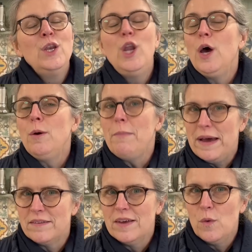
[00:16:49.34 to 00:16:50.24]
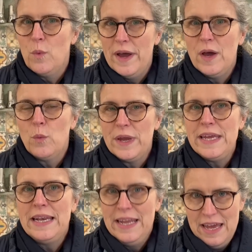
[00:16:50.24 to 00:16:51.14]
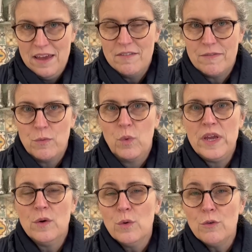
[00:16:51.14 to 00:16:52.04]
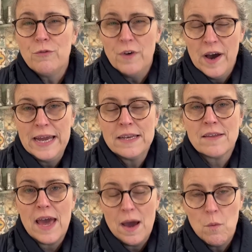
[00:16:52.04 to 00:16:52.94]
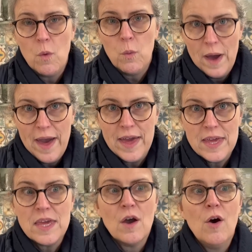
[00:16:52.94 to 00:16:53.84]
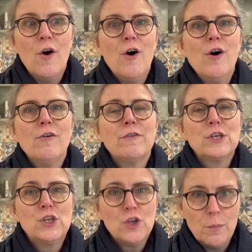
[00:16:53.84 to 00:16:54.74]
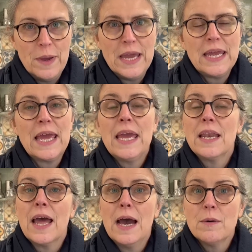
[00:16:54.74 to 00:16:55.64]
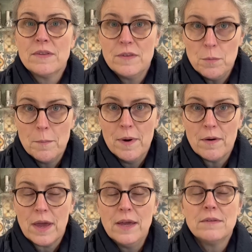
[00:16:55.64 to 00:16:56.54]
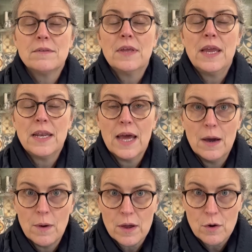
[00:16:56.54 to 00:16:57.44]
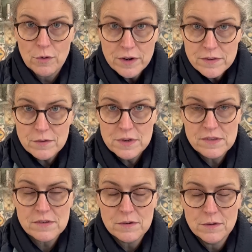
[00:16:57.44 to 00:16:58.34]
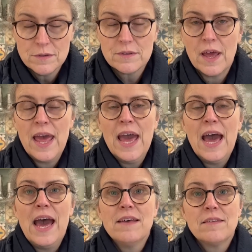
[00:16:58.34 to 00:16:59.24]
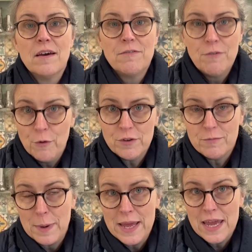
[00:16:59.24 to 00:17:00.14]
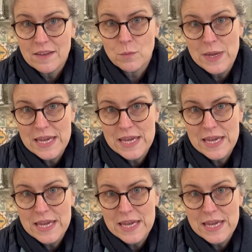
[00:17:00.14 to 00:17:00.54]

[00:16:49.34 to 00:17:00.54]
No matter where we live, we all find our way of shopping in our supermarkets, in our grocery stores, as affordably as we